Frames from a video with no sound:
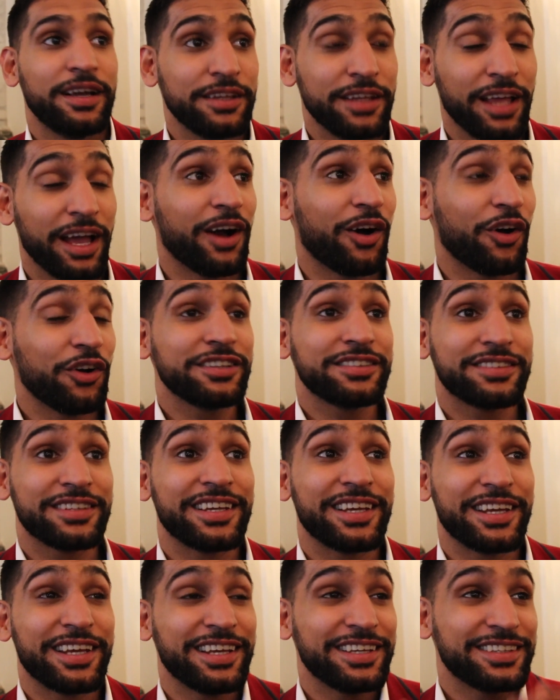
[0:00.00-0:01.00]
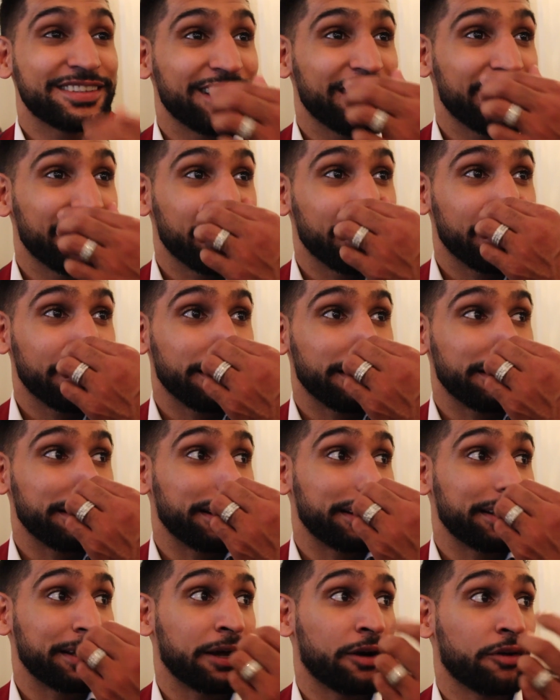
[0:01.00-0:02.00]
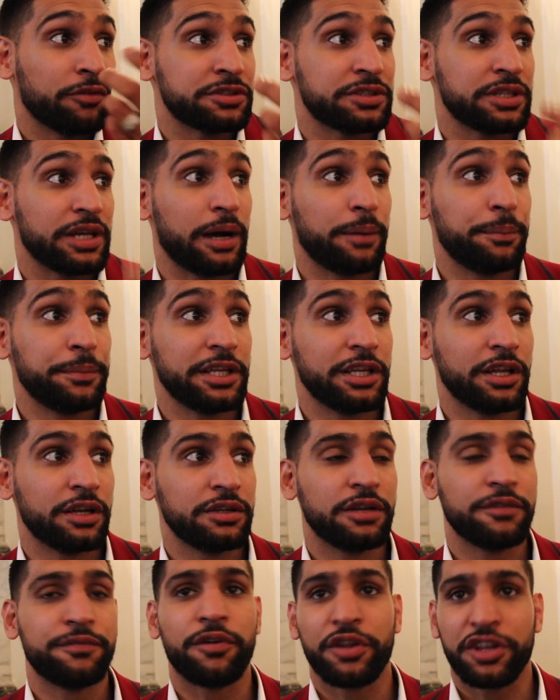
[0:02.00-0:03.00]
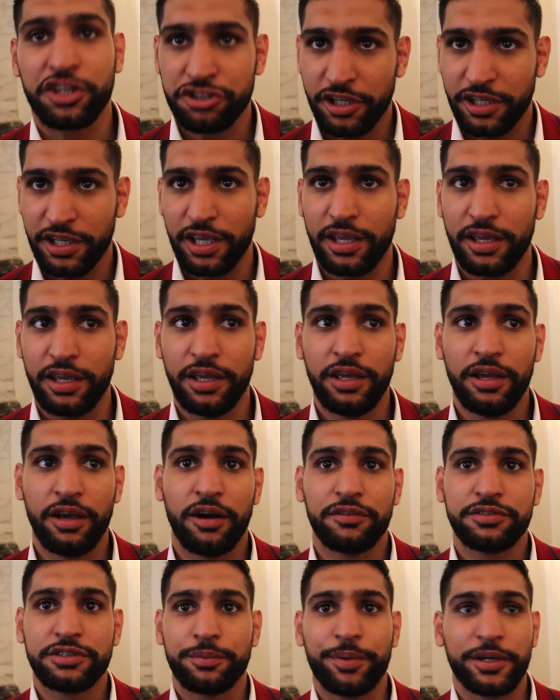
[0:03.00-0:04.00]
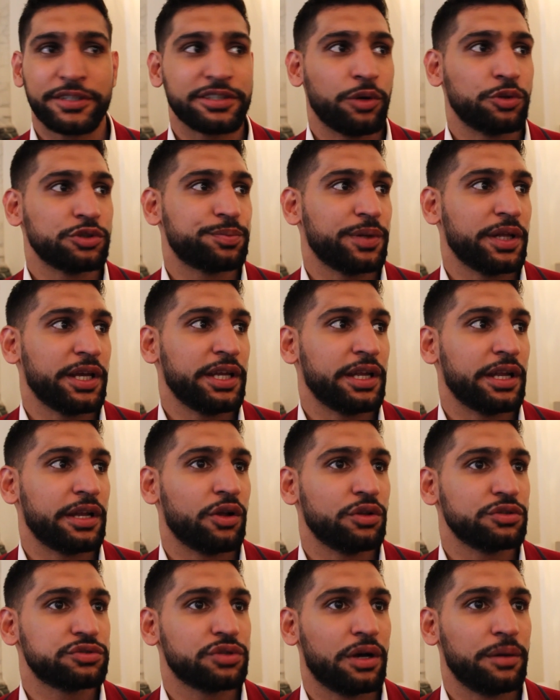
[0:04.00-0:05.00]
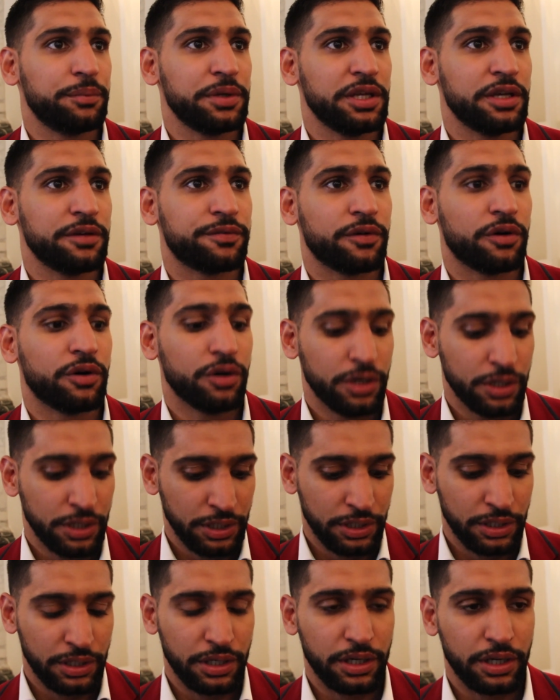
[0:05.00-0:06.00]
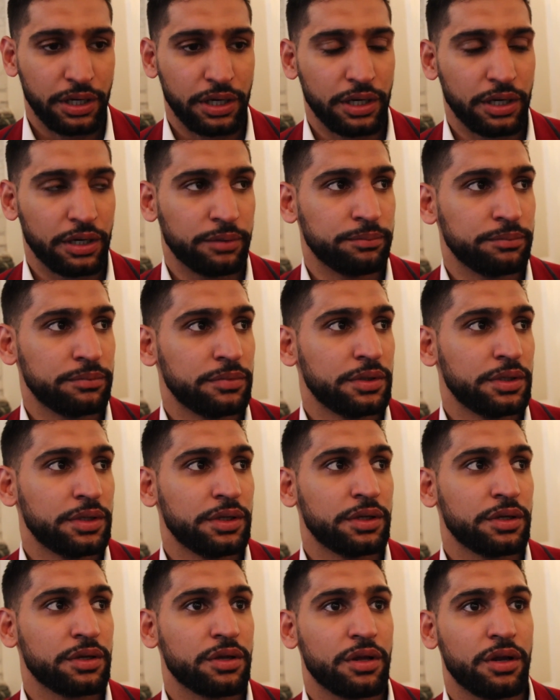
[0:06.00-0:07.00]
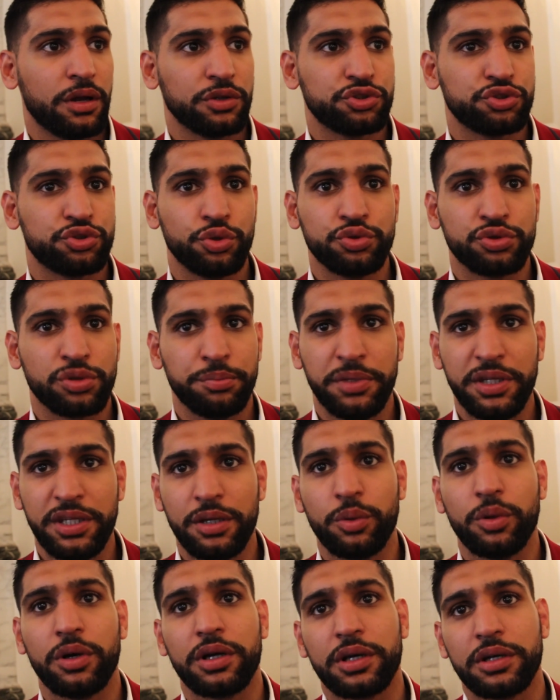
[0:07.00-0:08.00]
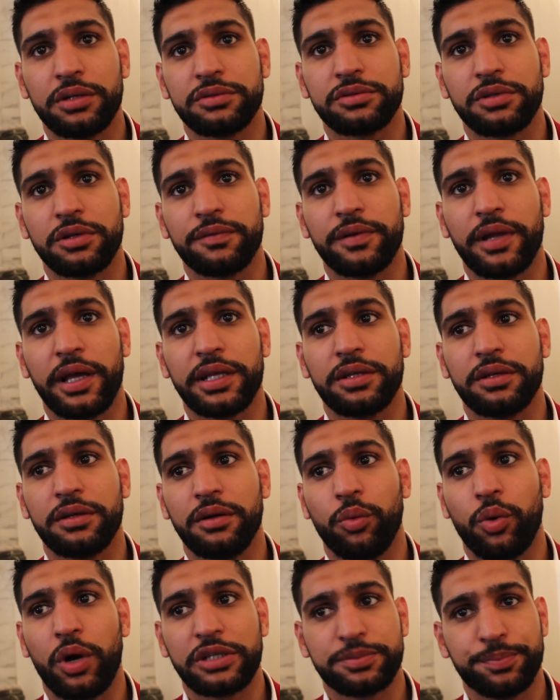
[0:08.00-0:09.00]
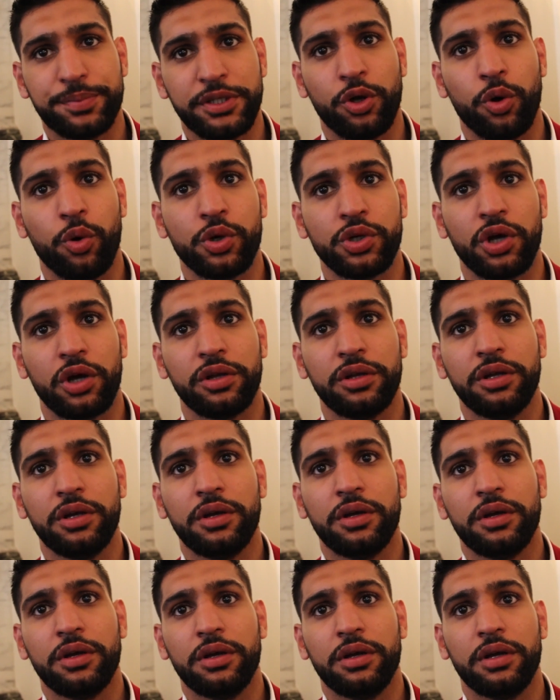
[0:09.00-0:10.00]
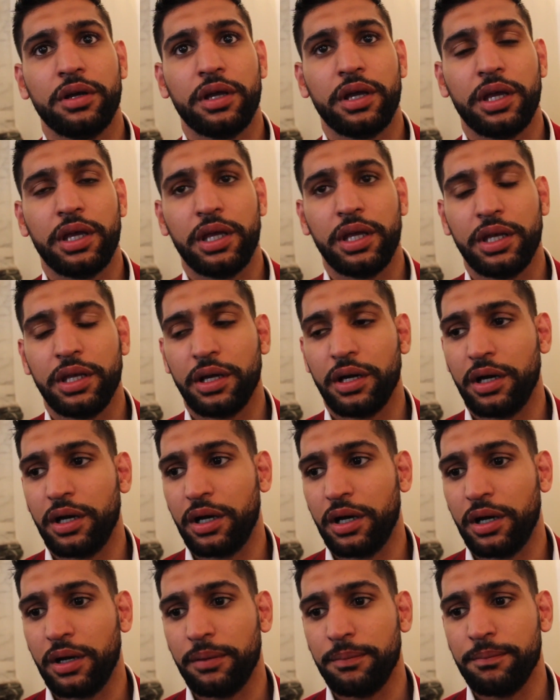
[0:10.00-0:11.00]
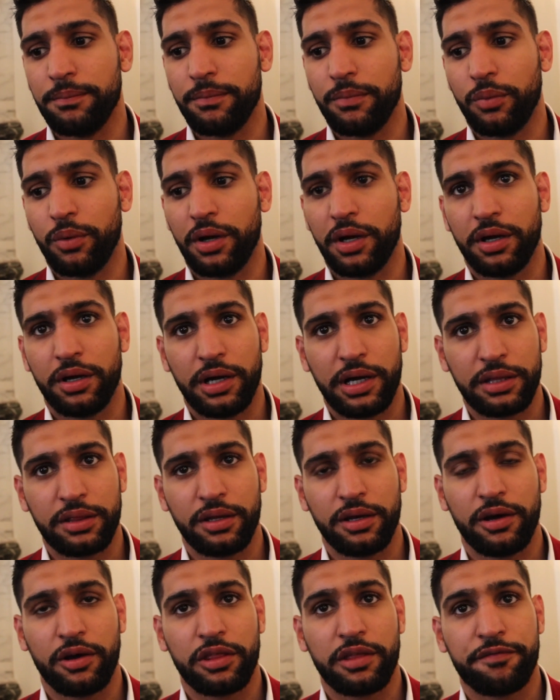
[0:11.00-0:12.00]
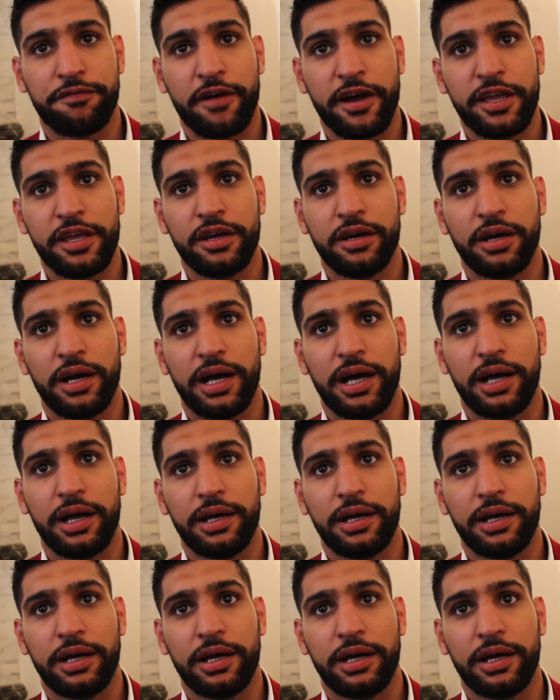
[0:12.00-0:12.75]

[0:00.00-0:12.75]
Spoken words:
Yeah, honestly, yeah, and obviously I'm in London for the cricket, the Pakistan was playing, and also I'm here for, you know, to do some media work and stuff like what's been going on in at the fire